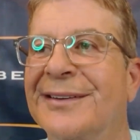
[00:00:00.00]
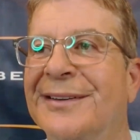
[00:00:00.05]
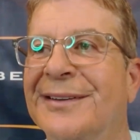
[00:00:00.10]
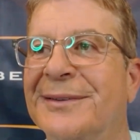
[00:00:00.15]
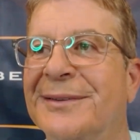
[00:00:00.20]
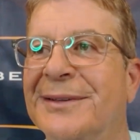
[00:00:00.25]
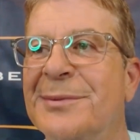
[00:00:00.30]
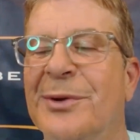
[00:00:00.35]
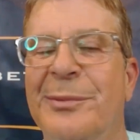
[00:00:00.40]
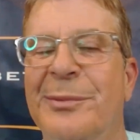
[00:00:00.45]

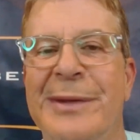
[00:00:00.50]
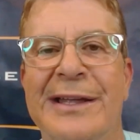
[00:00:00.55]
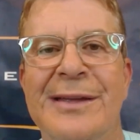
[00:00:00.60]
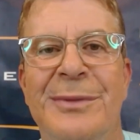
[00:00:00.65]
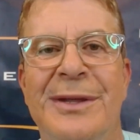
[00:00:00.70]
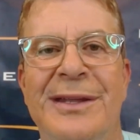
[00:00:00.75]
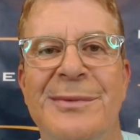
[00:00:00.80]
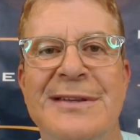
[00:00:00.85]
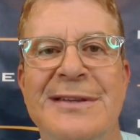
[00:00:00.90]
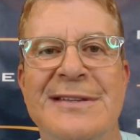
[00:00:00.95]
come on, man,
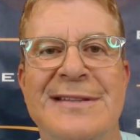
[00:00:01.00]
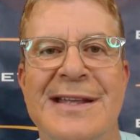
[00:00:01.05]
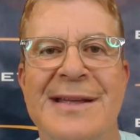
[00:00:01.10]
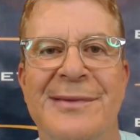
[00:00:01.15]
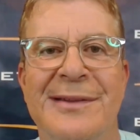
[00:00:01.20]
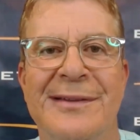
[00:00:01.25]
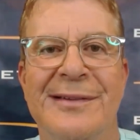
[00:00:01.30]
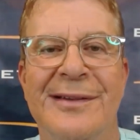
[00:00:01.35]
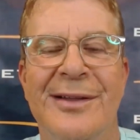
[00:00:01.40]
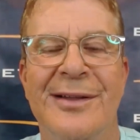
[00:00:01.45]
give me his
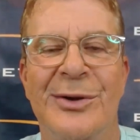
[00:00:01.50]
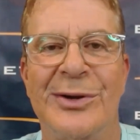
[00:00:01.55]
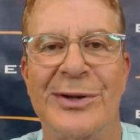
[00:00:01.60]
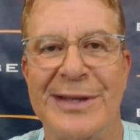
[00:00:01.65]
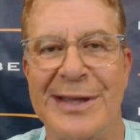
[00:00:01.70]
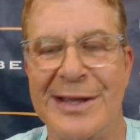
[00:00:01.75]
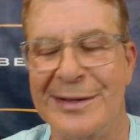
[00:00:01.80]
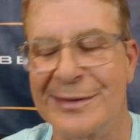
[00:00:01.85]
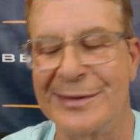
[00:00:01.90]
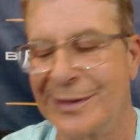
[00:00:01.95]
name, the
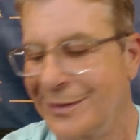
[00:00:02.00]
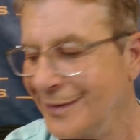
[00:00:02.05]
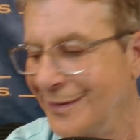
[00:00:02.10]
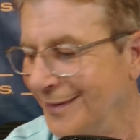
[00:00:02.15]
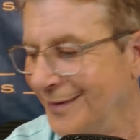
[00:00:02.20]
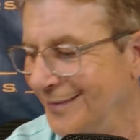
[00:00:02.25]
local kid.